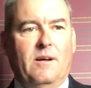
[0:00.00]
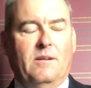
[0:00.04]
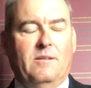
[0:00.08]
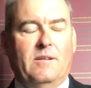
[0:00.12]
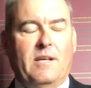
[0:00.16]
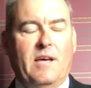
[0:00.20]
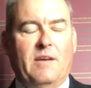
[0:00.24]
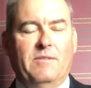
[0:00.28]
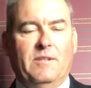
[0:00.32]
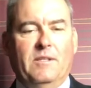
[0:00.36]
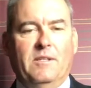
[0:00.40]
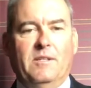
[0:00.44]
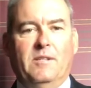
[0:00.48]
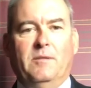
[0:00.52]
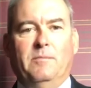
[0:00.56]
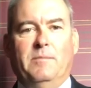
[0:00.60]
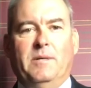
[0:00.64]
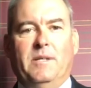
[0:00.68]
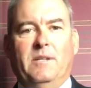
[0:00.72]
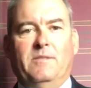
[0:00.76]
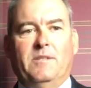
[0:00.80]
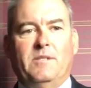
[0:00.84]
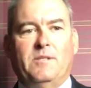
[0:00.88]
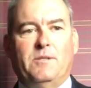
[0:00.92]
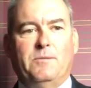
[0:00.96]
gave a little
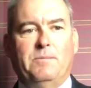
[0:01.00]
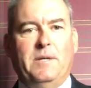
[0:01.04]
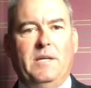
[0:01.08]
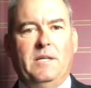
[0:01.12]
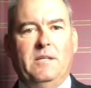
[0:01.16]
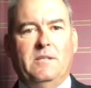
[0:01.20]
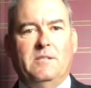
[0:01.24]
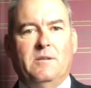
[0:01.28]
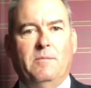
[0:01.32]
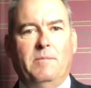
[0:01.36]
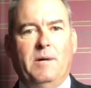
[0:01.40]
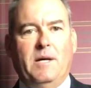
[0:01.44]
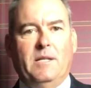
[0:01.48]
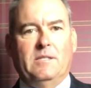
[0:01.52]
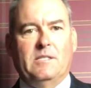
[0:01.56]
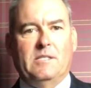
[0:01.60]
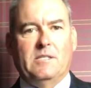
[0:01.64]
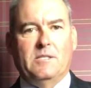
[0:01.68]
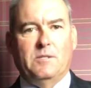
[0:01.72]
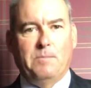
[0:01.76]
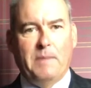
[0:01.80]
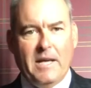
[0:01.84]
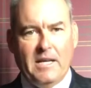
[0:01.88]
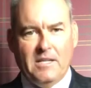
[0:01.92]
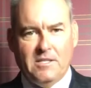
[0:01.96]
bit of a speech about the
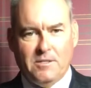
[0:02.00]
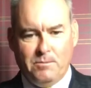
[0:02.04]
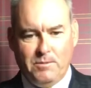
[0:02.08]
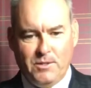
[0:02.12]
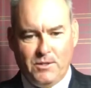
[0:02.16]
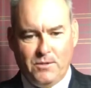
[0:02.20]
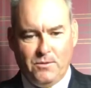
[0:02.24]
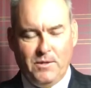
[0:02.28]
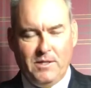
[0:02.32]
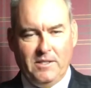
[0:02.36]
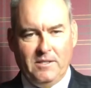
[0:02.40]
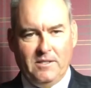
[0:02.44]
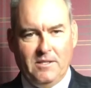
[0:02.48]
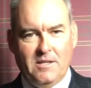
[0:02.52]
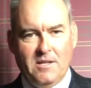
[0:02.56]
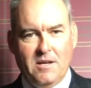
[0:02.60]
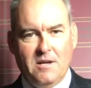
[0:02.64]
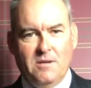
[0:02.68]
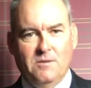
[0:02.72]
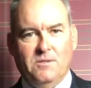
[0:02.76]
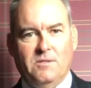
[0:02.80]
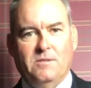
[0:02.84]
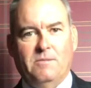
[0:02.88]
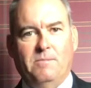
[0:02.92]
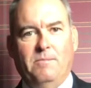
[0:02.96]
space between the
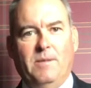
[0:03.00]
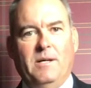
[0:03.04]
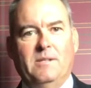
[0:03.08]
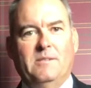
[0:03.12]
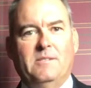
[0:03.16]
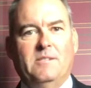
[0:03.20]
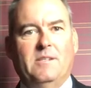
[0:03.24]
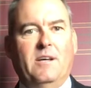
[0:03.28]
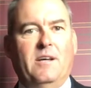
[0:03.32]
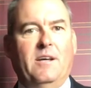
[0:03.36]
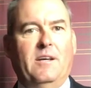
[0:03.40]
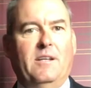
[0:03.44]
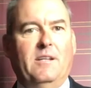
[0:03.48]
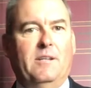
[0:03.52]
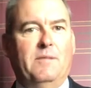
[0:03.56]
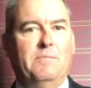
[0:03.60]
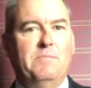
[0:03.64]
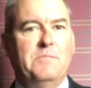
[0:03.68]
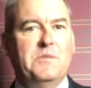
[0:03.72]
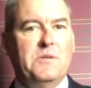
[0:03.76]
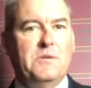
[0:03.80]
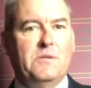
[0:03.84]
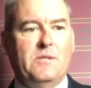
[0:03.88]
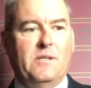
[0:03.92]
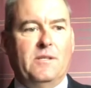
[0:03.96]
notes by saying in
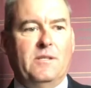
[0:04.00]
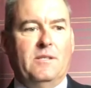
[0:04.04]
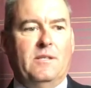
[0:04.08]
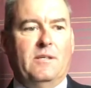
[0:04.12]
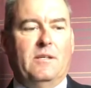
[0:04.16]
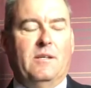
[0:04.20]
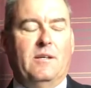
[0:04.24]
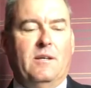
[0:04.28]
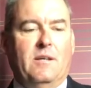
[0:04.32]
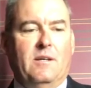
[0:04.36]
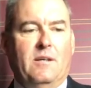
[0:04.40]
music,